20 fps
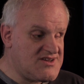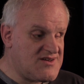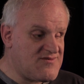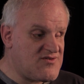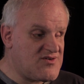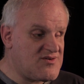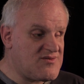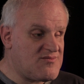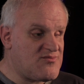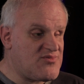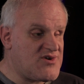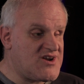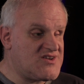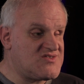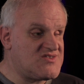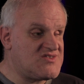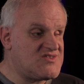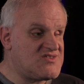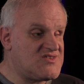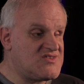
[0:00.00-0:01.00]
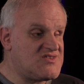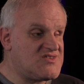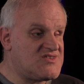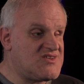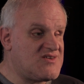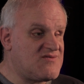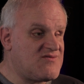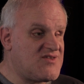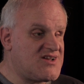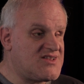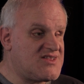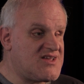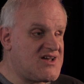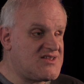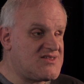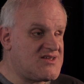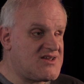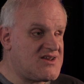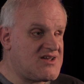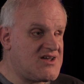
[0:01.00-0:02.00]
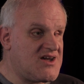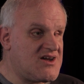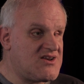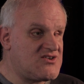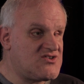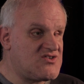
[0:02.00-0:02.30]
different presents and stuff like that I got,